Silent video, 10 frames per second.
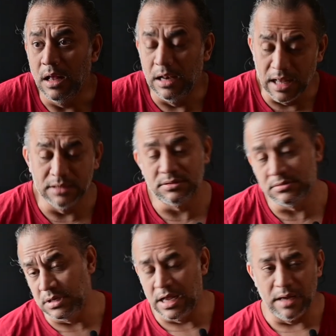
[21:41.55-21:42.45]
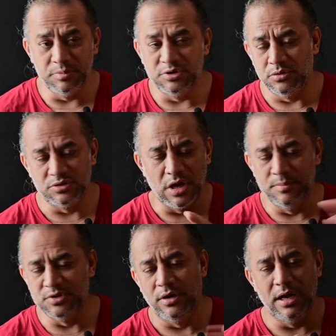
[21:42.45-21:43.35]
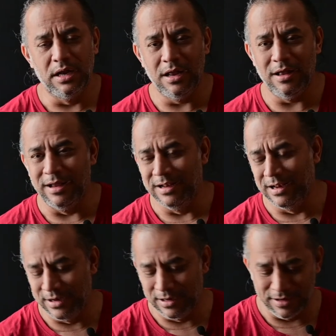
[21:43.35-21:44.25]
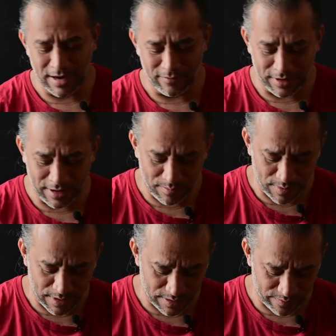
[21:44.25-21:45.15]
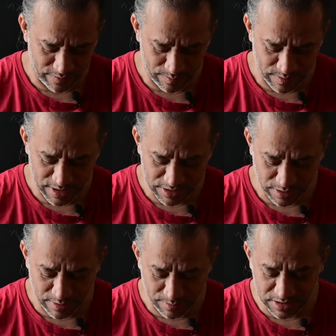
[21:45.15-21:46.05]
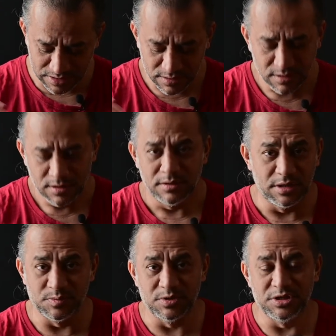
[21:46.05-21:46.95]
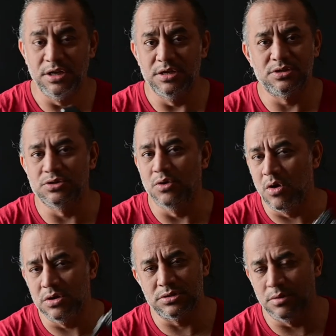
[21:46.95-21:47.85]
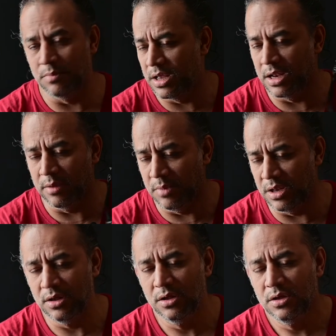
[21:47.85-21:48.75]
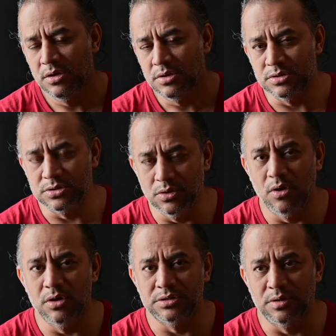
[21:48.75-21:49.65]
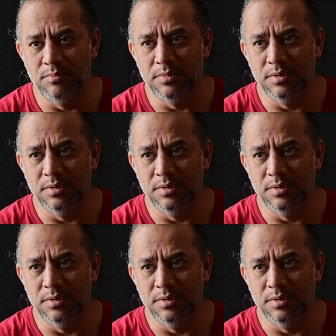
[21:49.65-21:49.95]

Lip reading: I'm sorry, I little diverted from the main topic, because this machine is so awesome, and I mean so awesome